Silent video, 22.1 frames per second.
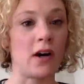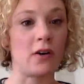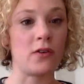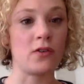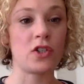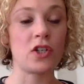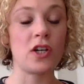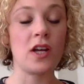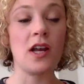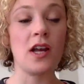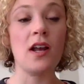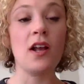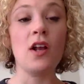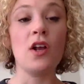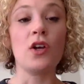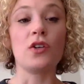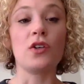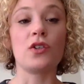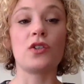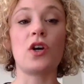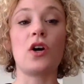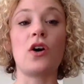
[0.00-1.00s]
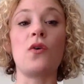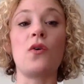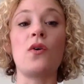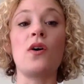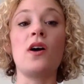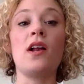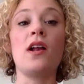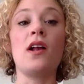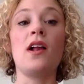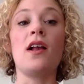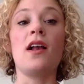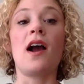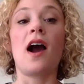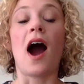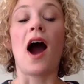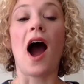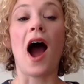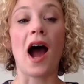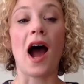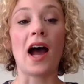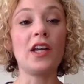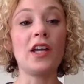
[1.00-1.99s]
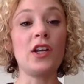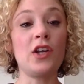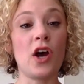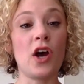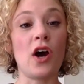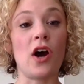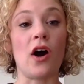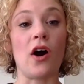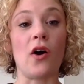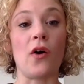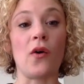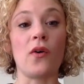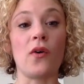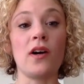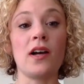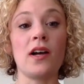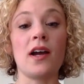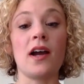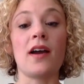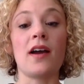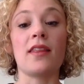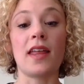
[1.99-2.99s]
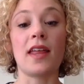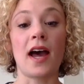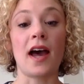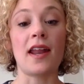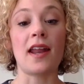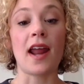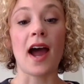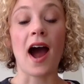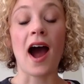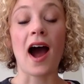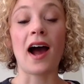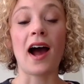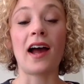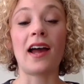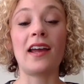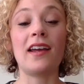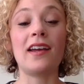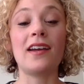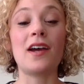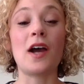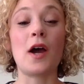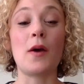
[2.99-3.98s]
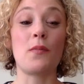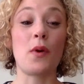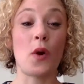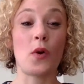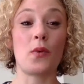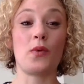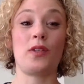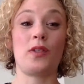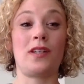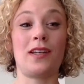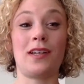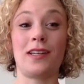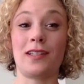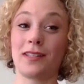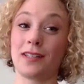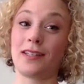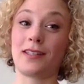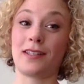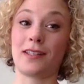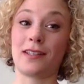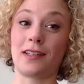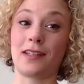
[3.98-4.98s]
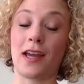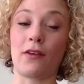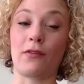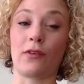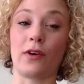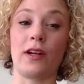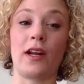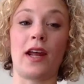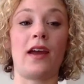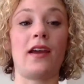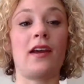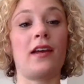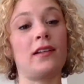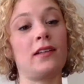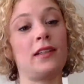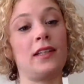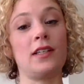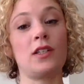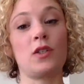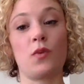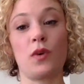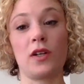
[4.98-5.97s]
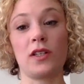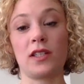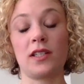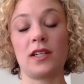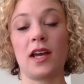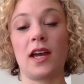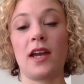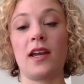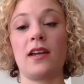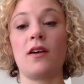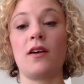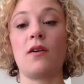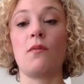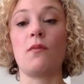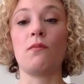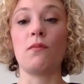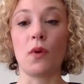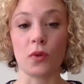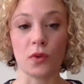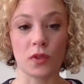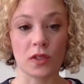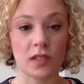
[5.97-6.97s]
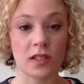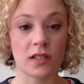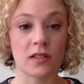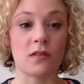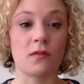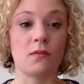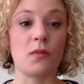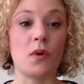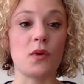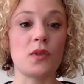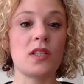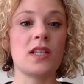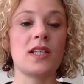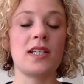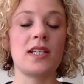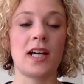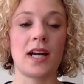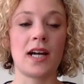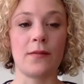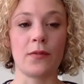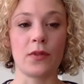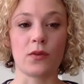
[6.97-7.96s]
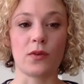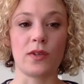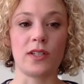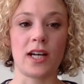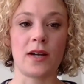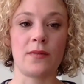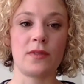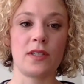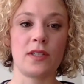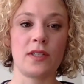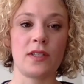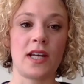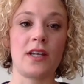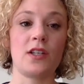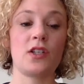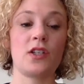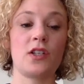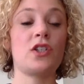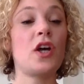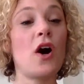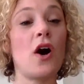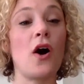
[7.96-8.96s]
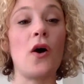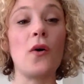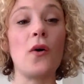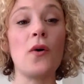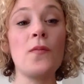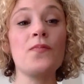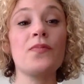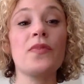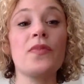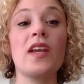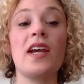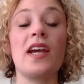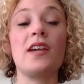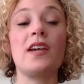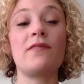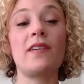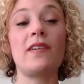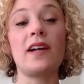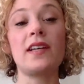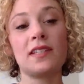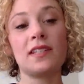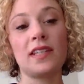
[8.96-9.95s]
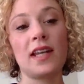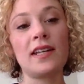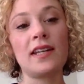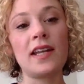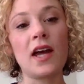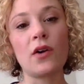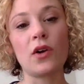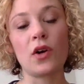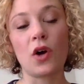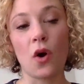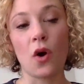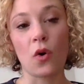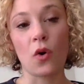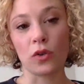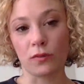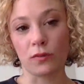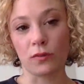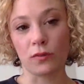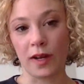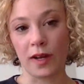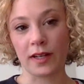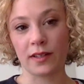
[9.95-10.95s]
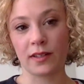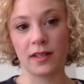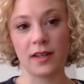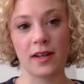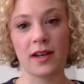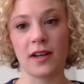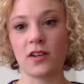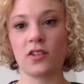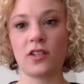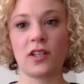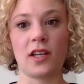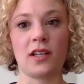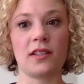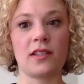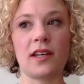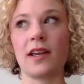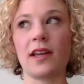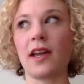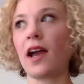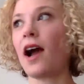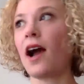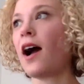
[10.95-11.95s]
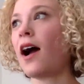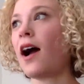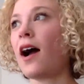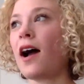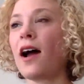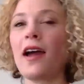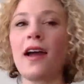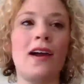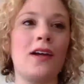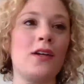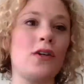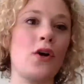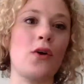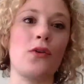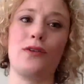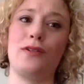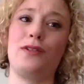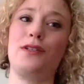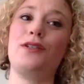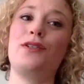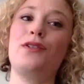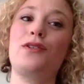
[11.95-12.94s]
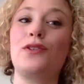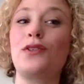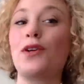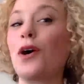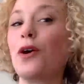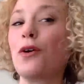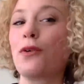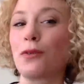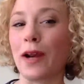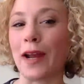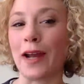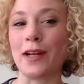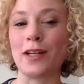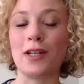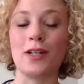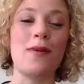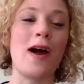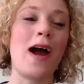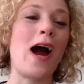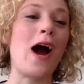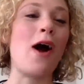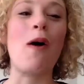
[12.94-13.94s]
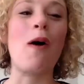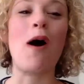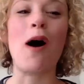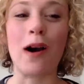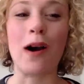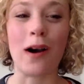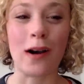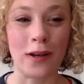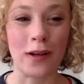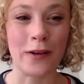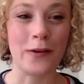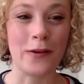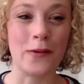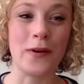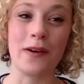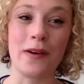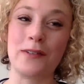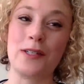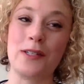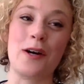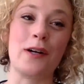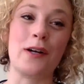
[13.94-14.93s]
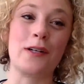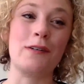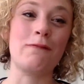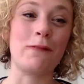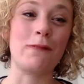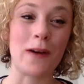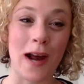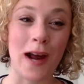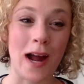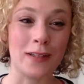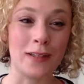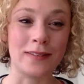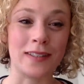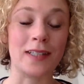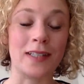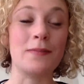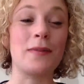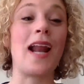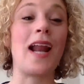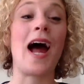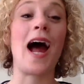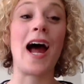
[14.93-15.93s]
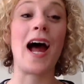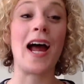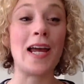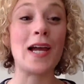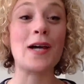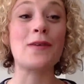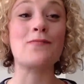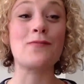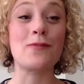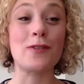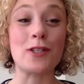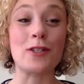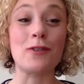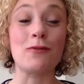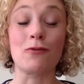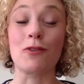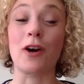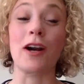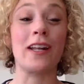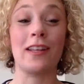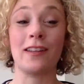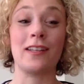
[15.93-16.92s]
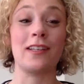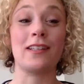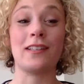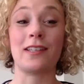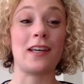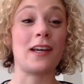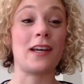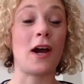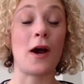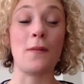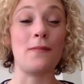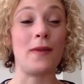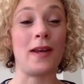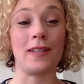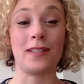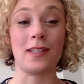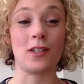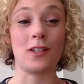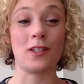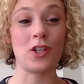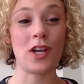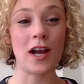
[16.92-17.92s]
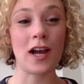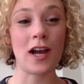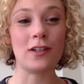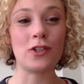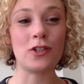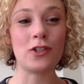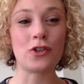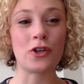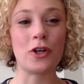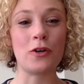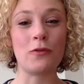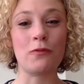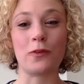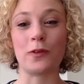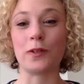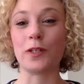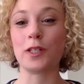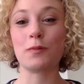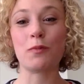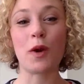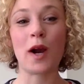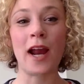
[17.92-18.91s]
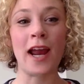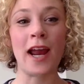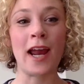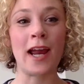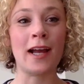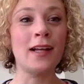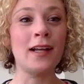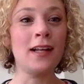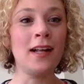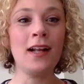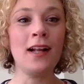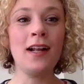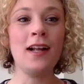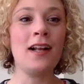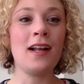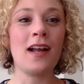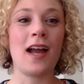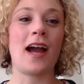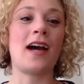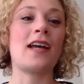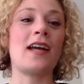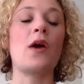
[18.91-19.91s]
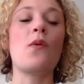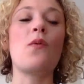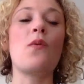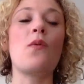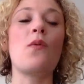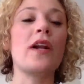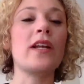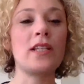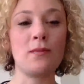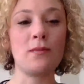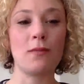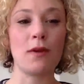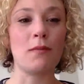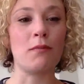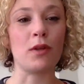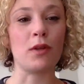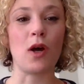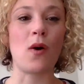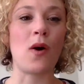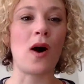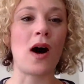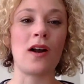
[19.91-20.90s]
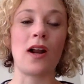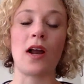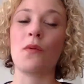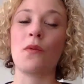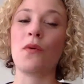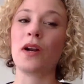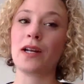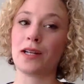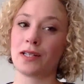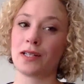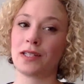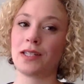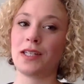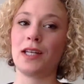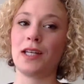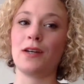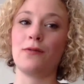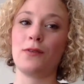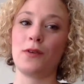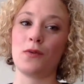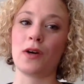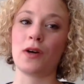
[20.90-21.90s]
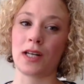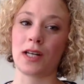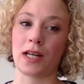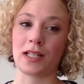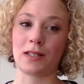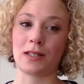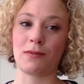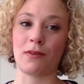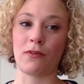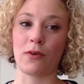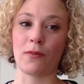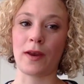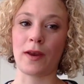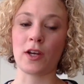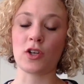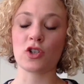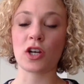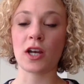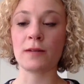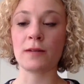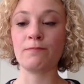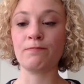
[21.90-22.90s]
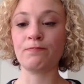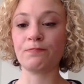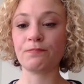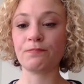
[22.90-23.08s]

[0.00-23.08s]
coach. So I know that I am posting consistently every day, at least once a day, most of the time 3 times a day. So if I send out a cold message that's like, hi, I know this is so random. How are you? We haven't talked in forever, but I am running this like amazing challenge group for spring, and I want it to be a blowout. I wanted to see if you wanted to get some information.